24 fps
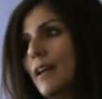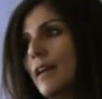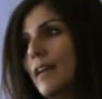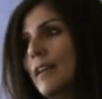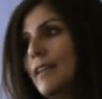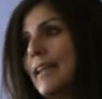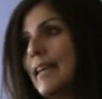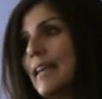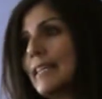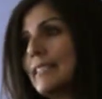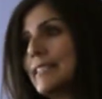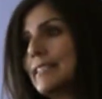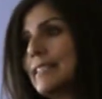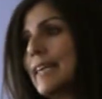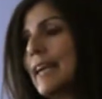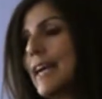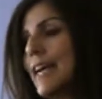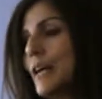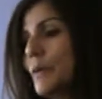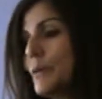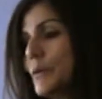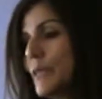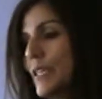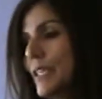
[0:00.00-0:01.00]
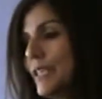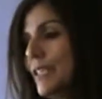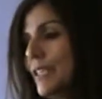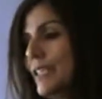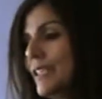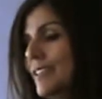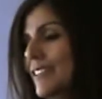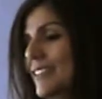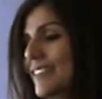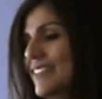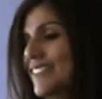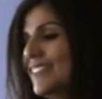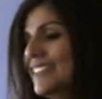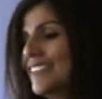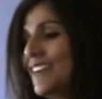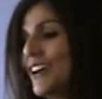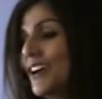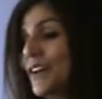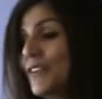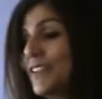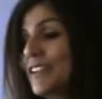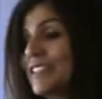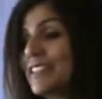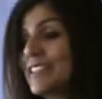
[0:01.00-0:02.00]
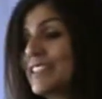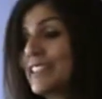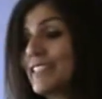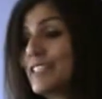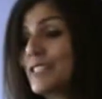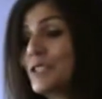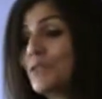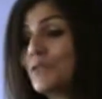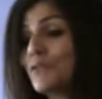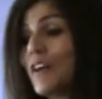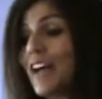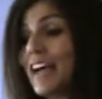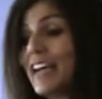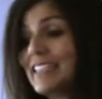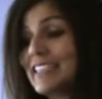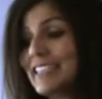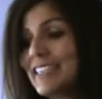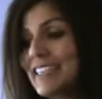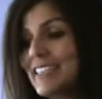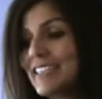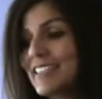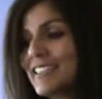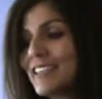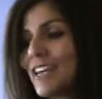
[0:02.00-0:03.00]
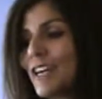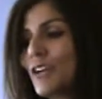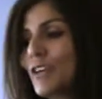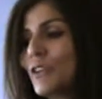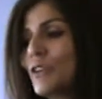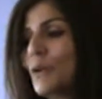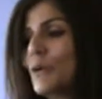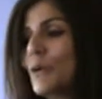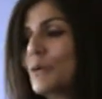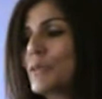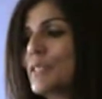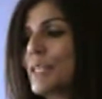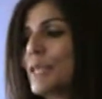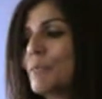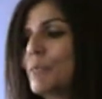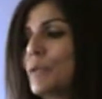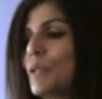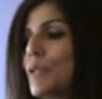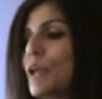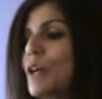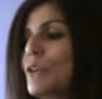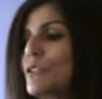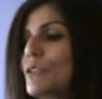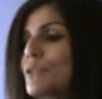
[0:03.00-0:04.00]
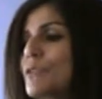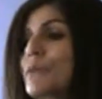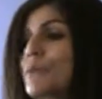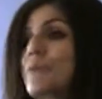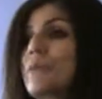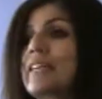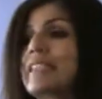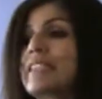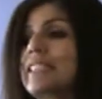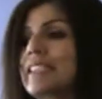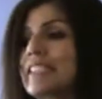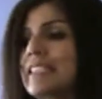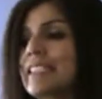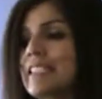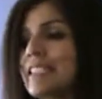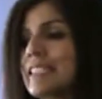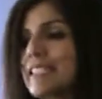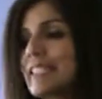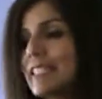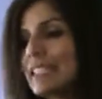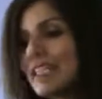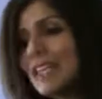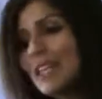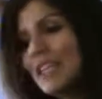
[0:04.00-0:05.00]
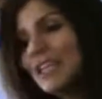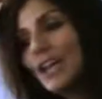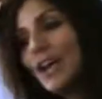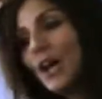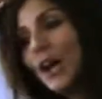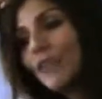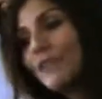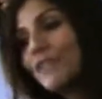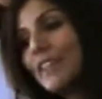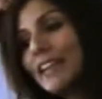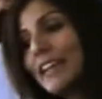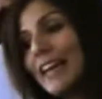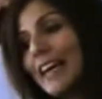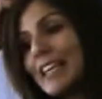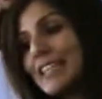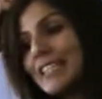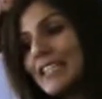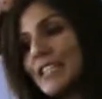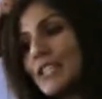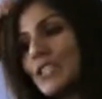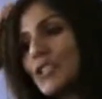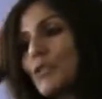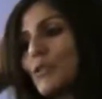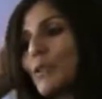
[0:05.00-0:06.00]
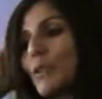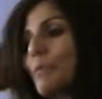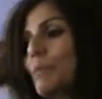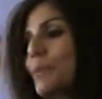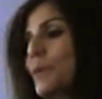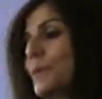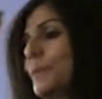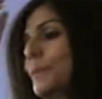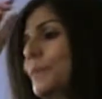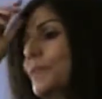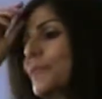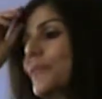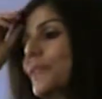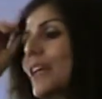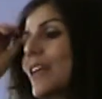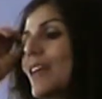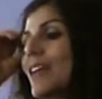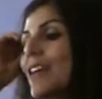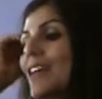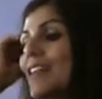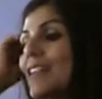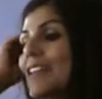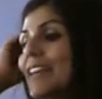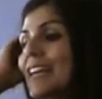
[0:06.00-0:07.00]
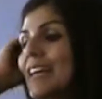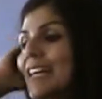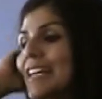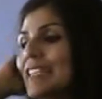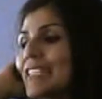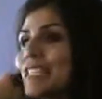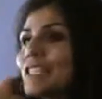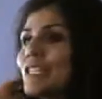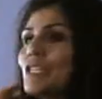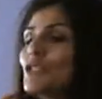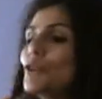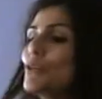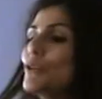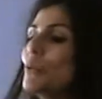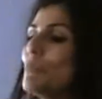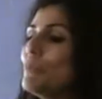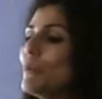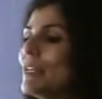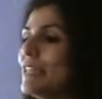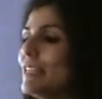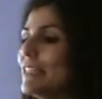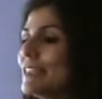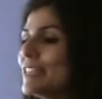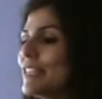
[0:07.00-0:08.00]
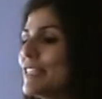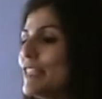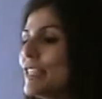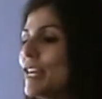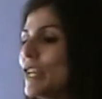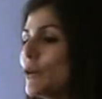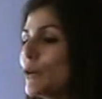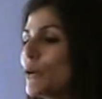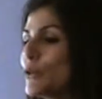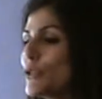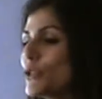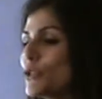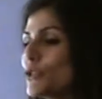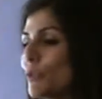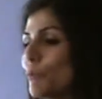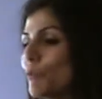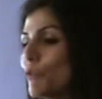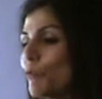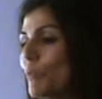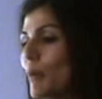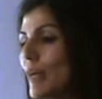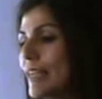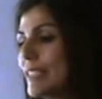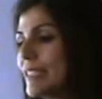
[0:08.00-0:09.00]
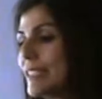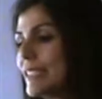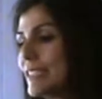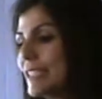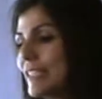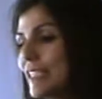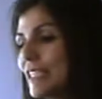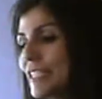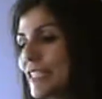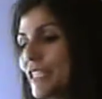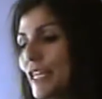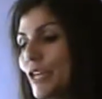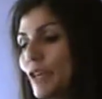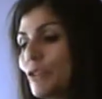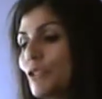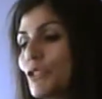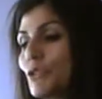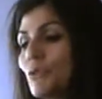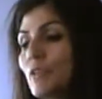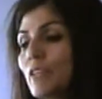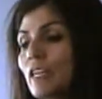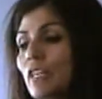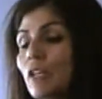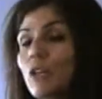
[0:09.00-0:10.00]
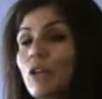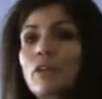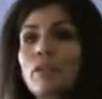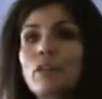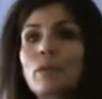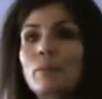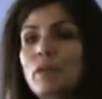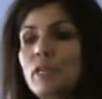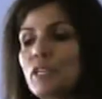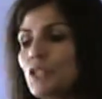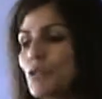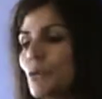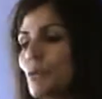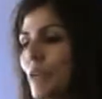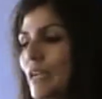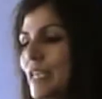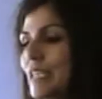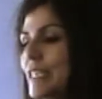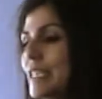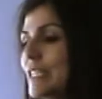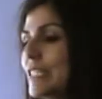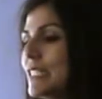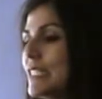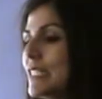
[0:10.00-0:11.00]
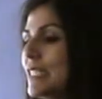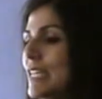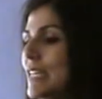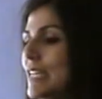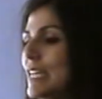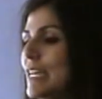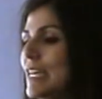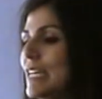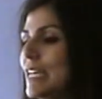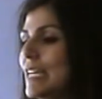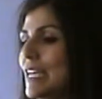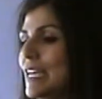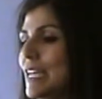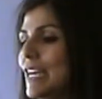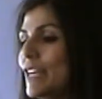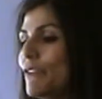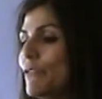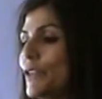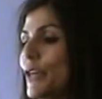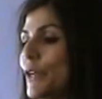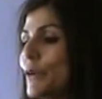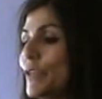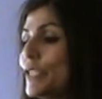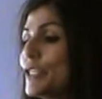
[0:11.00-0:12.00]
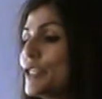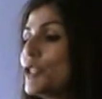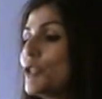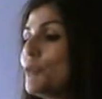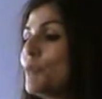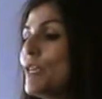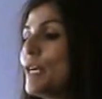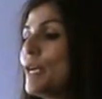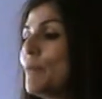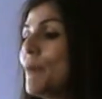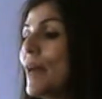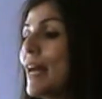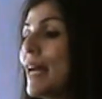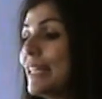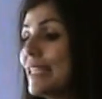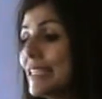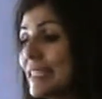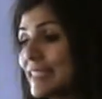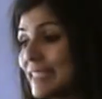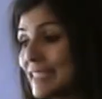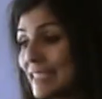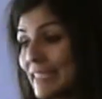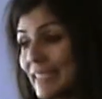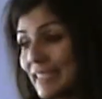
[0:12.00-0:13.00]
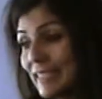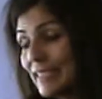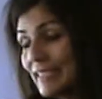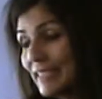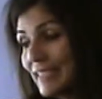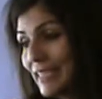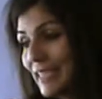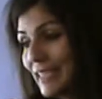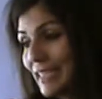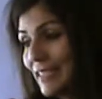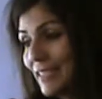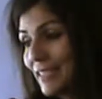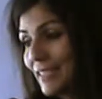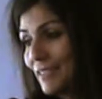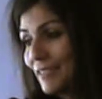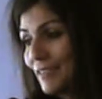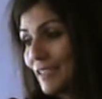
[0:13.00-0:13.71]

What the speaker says: Next down on this list of IDs are those that belong to the residents of the Gaza Strip. The Gaza Strip is a narrow strip of Palestinian territory along the Mediterranean. If there is to be a Palestinian state,